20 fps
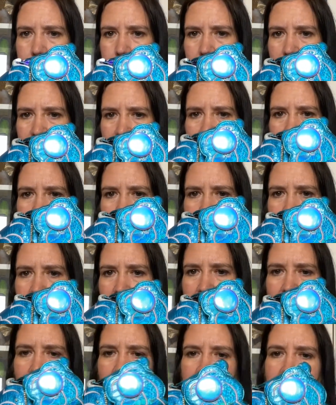Just turning
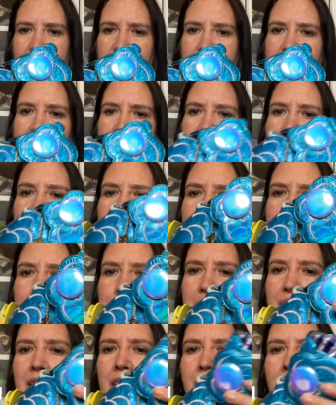that off because it's distracting me.